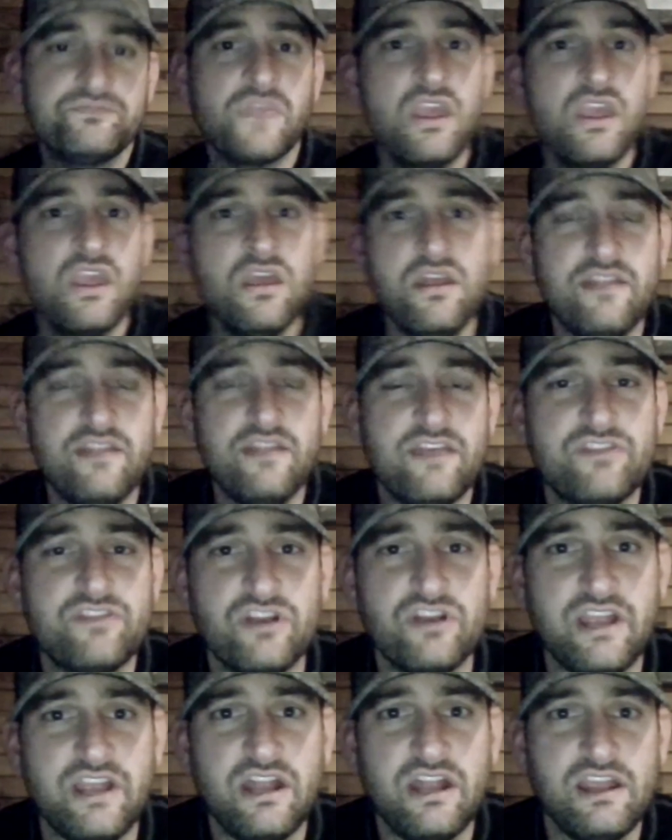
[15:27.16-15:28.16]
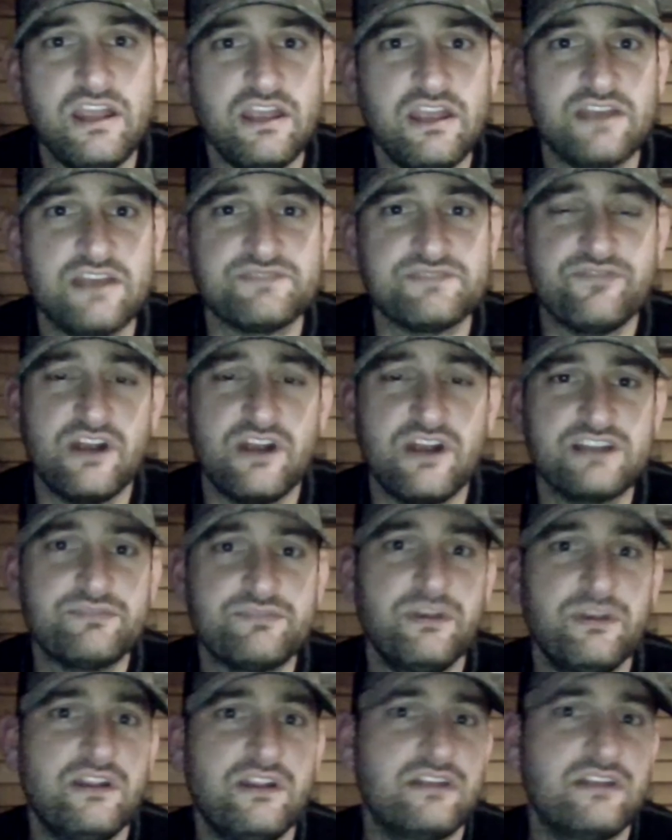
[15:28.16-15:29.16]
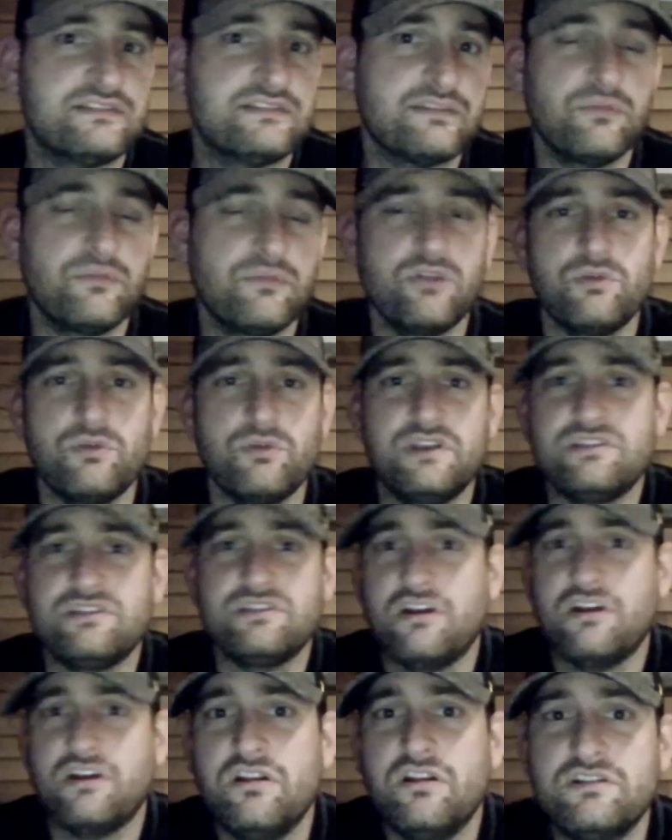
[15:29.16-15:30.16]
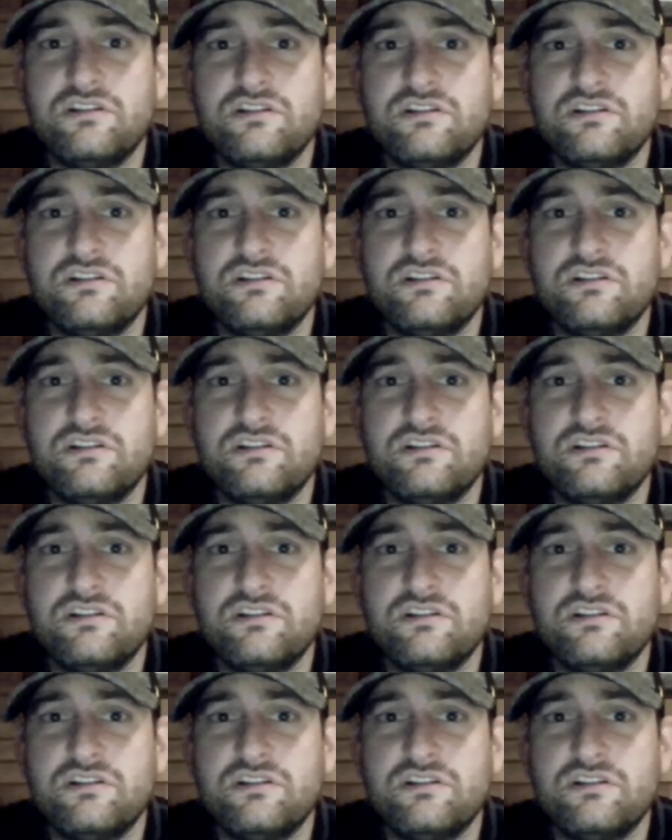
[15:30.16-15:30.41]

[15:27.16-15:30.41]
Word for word: that they're getting as freshmen and some of the returners,